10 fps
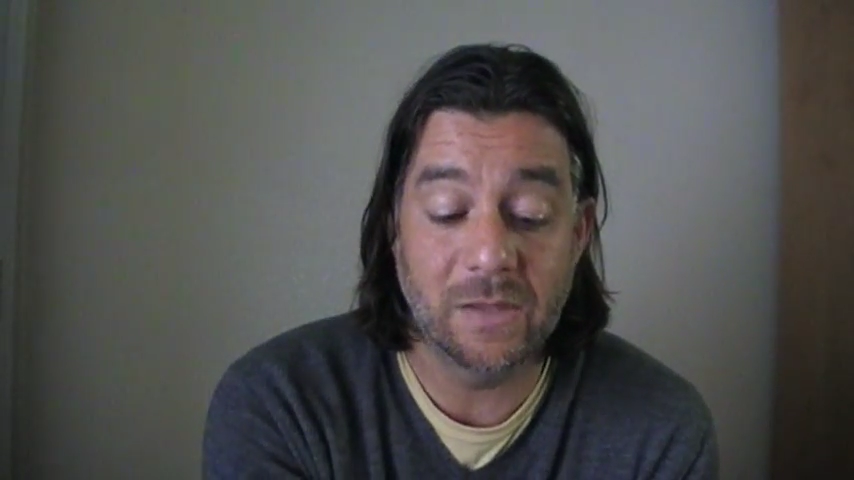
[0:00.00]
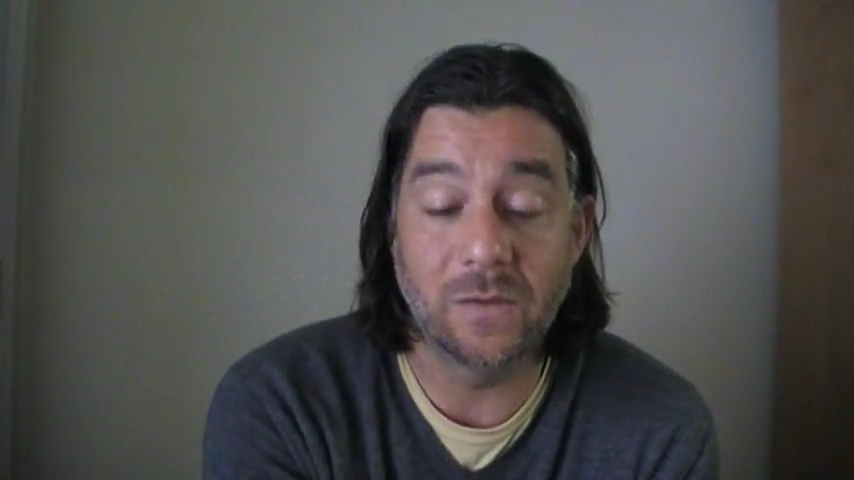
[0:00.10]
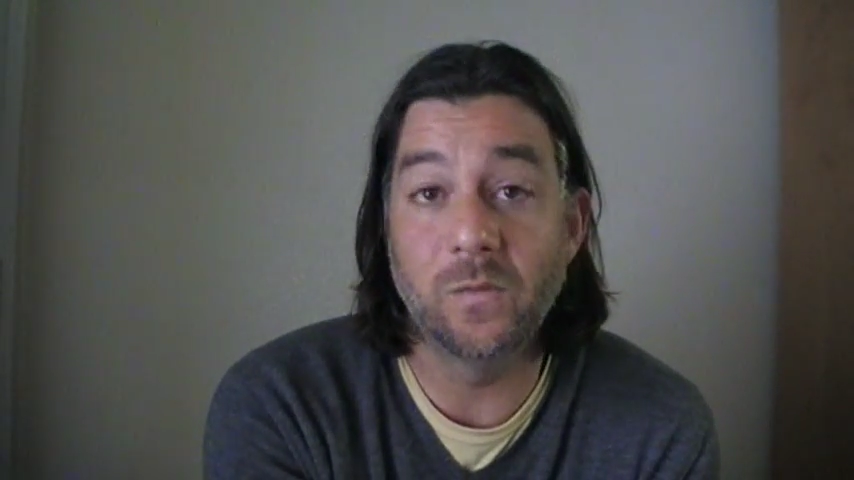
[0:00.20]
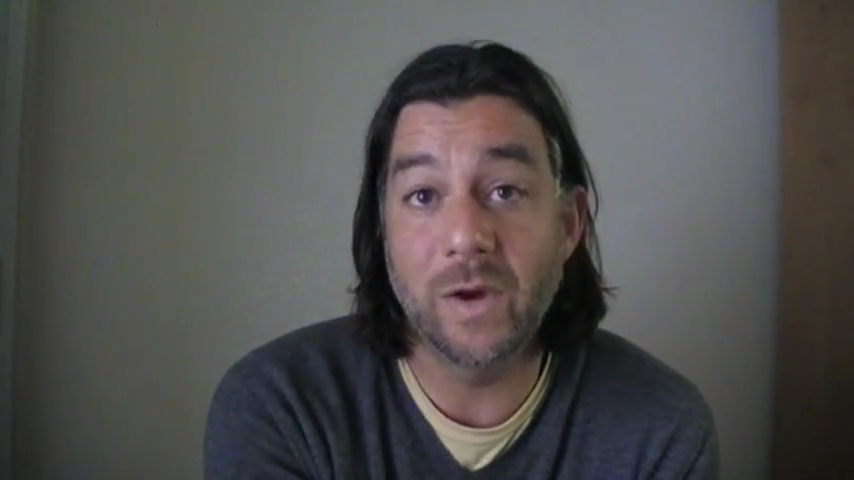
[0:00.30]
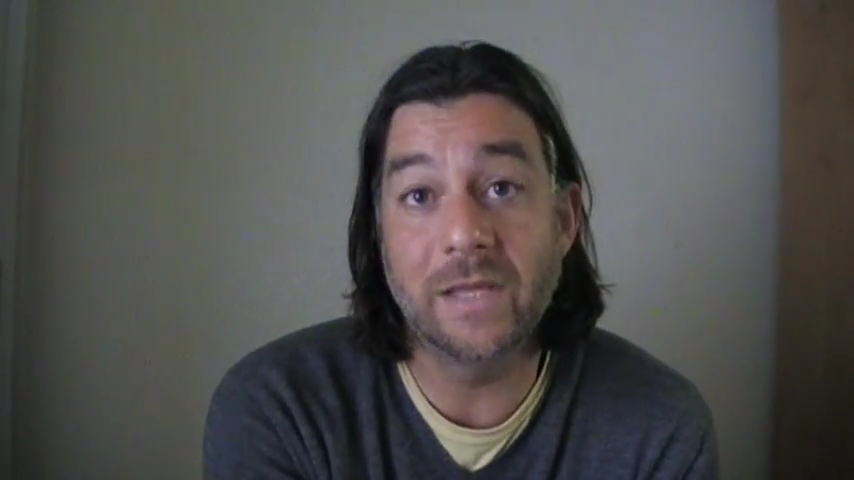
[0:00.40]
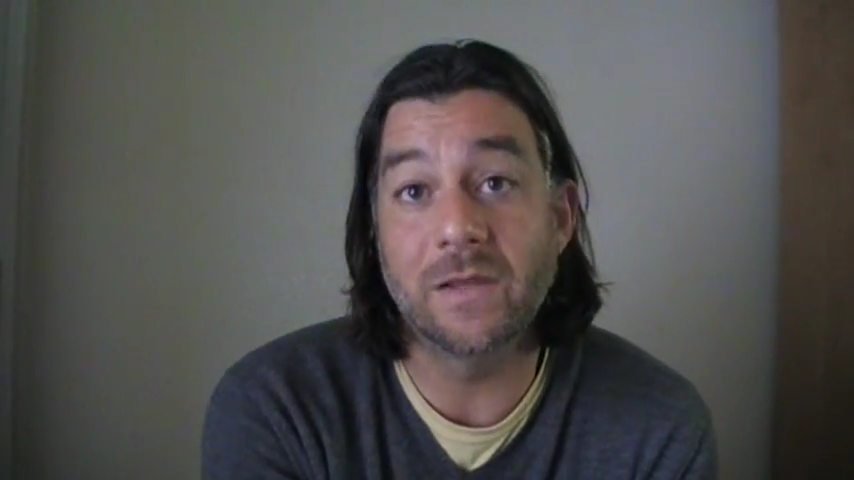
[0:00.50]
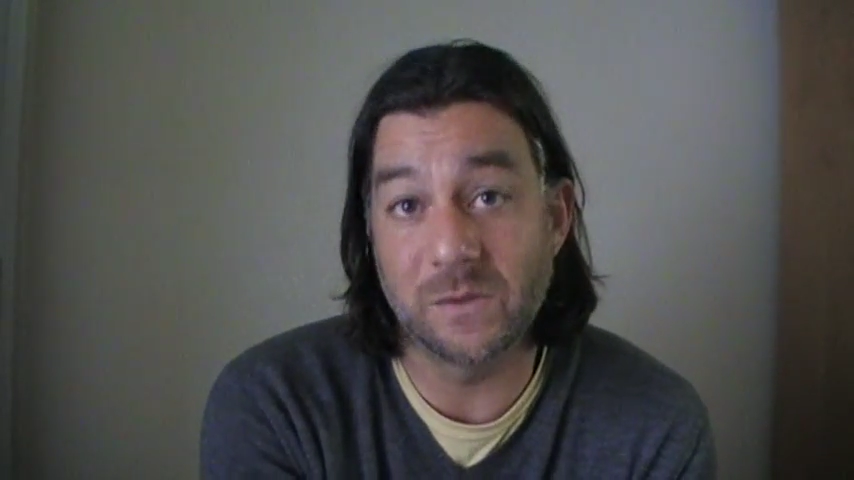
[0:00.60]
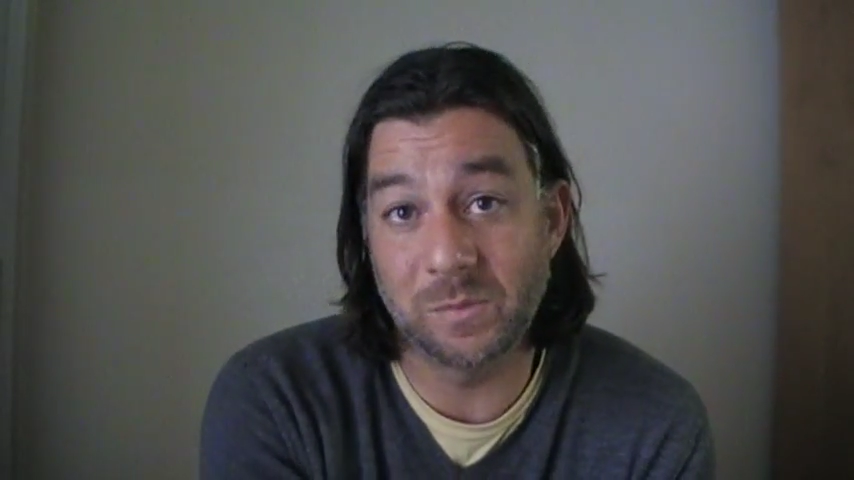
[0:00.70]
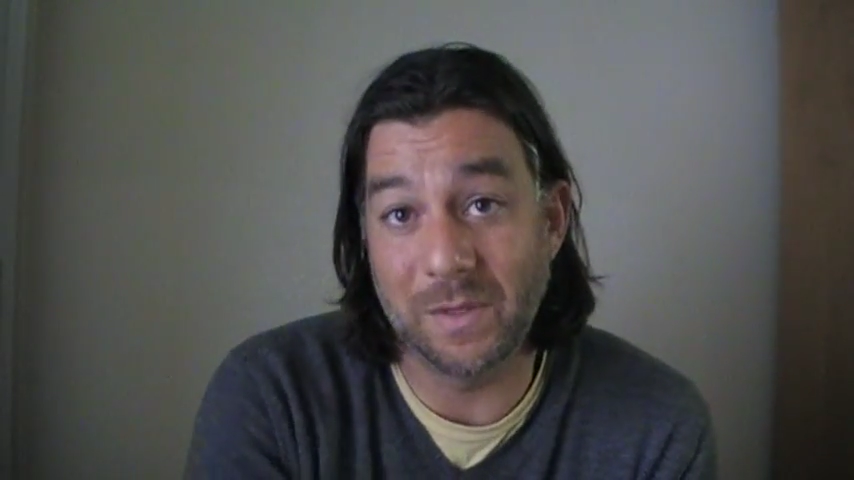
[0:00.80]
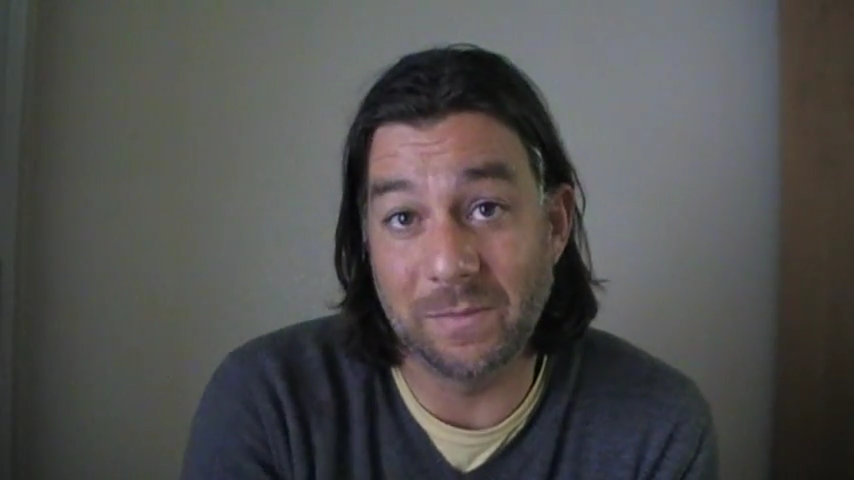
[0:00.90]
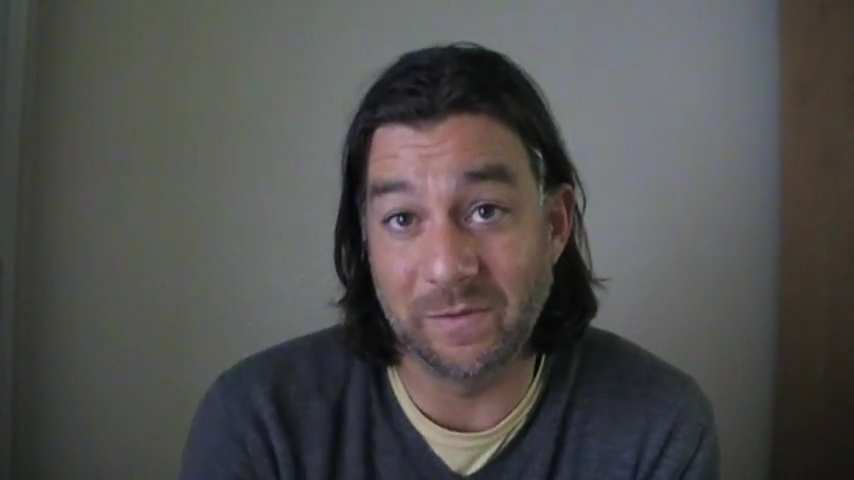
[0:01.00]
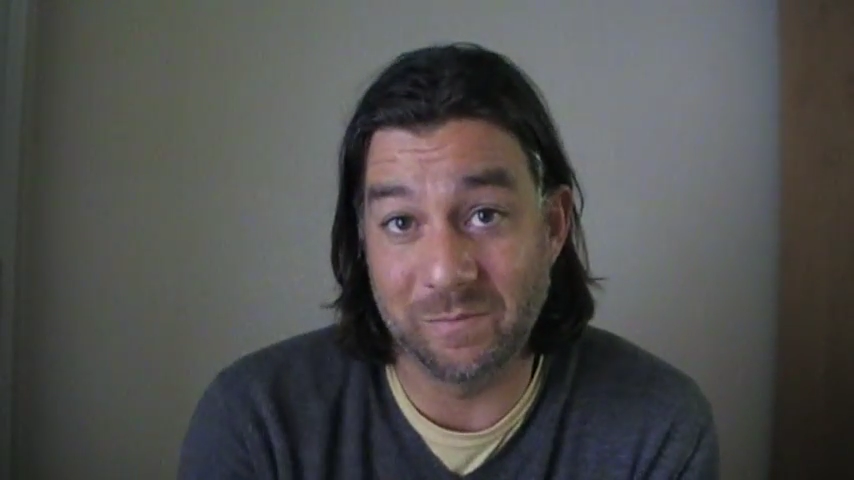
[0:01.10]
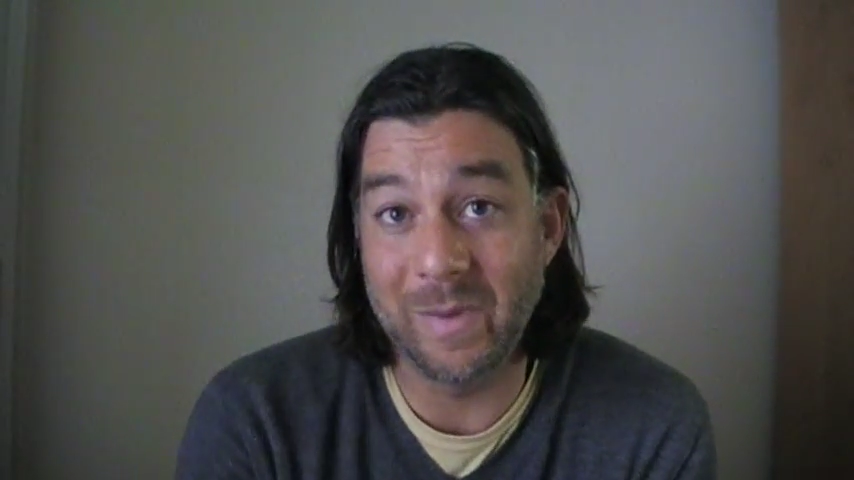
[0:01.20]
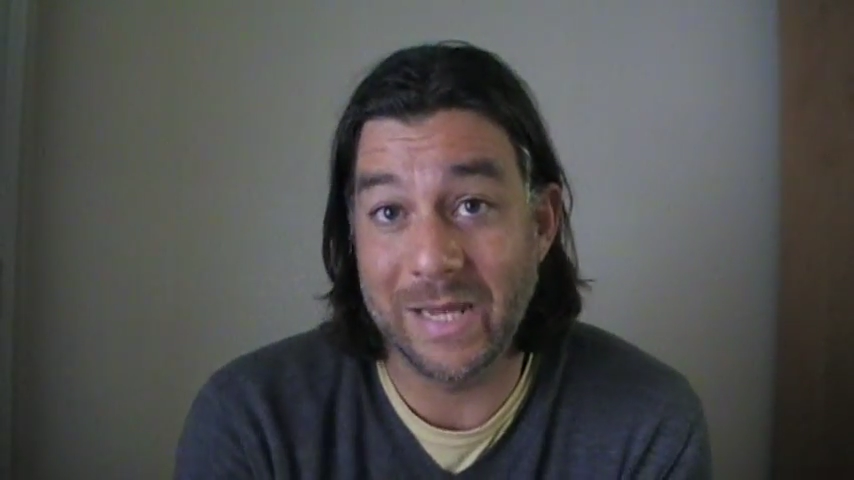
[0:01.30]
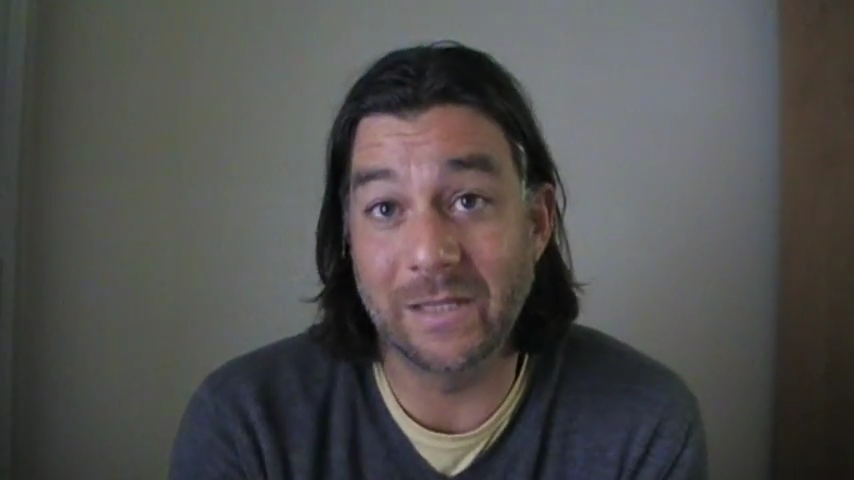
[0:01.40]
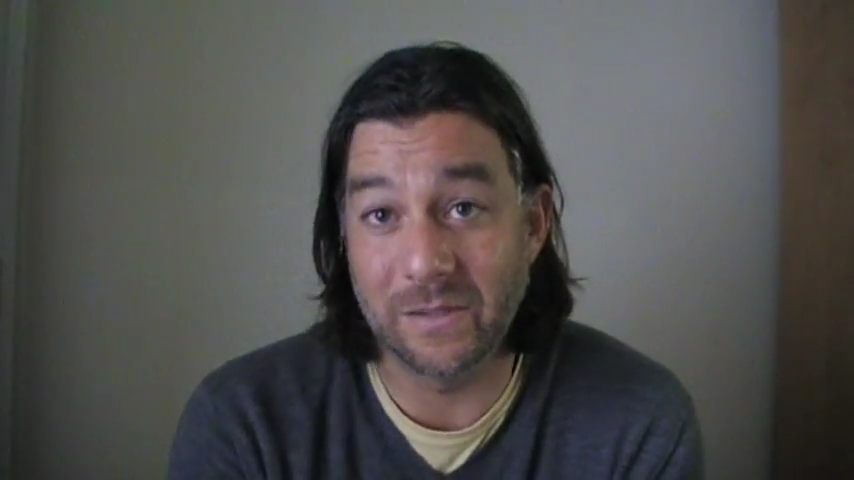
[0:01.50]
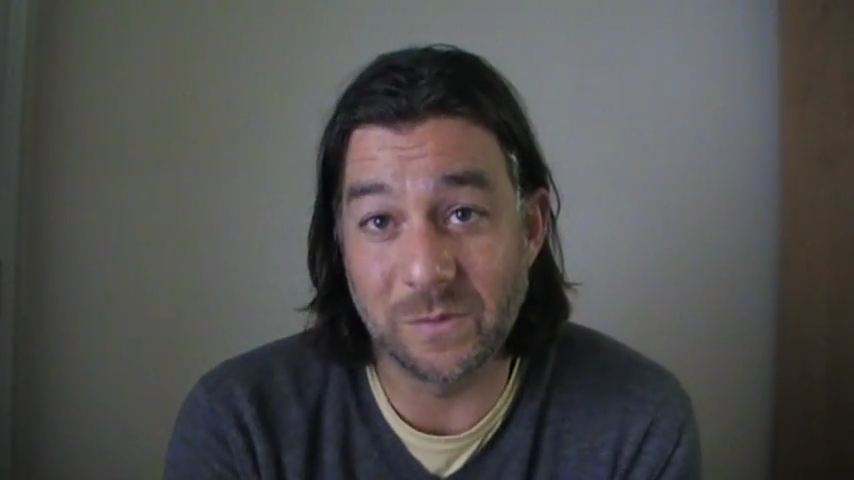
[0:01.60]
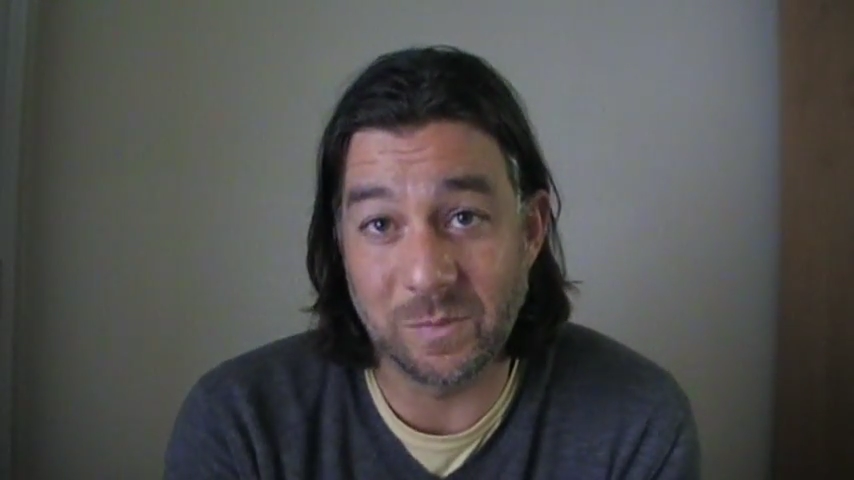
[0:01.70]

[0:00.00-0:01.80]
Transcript: the way those people have made those